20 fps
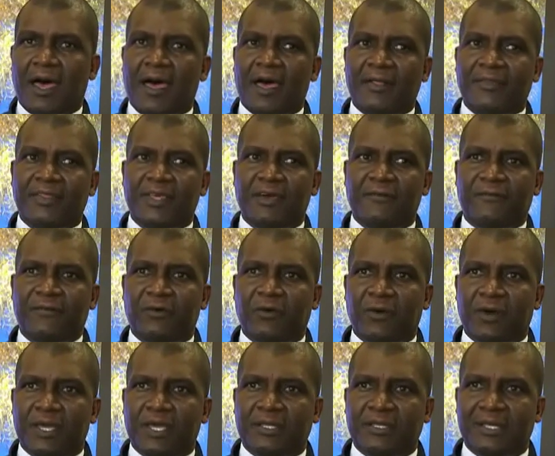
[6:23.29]
And
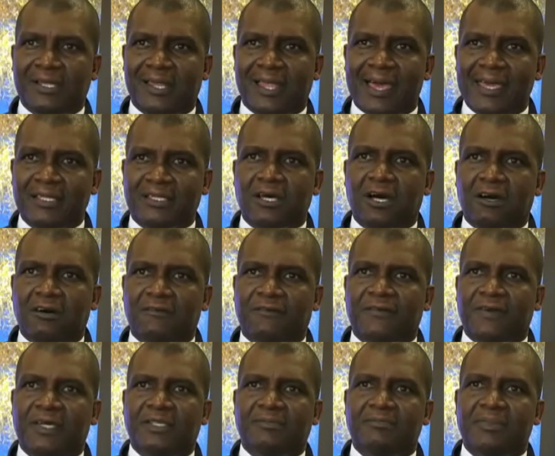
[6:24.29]
therefore, in the light
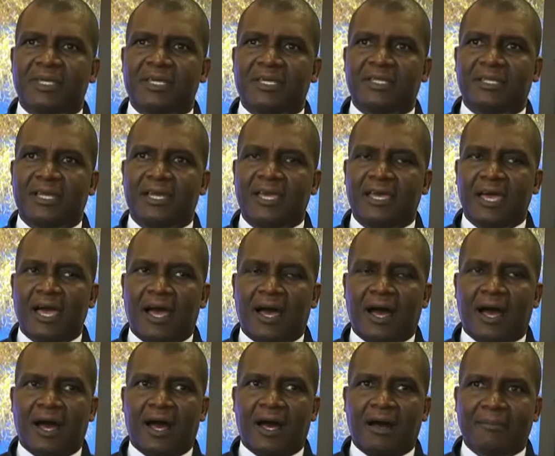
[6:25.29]
of it being
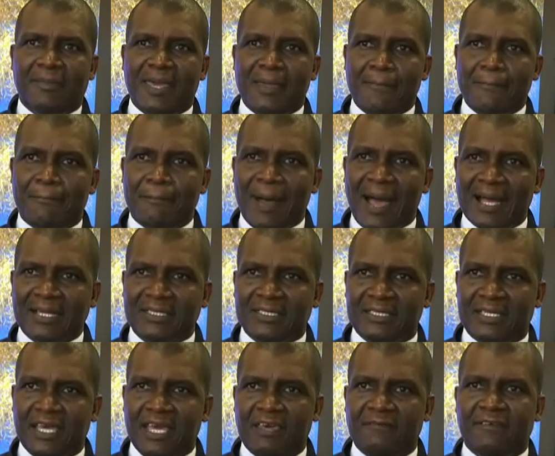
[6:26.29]

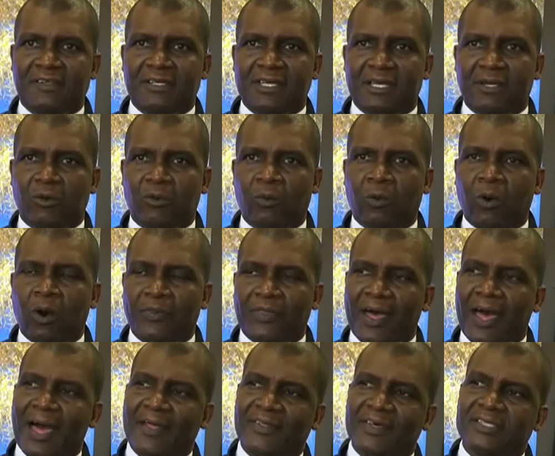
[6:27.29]
impacted heavily, what
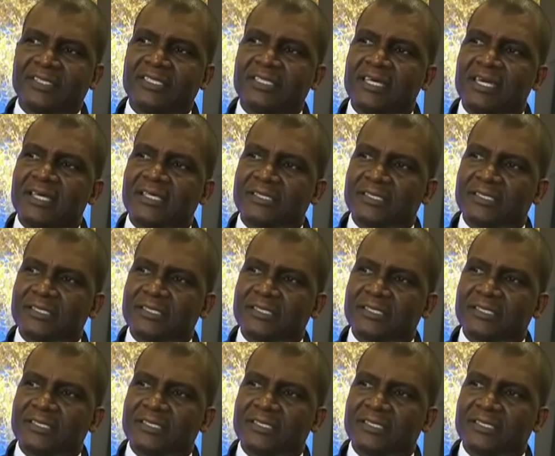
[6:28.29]
are the tier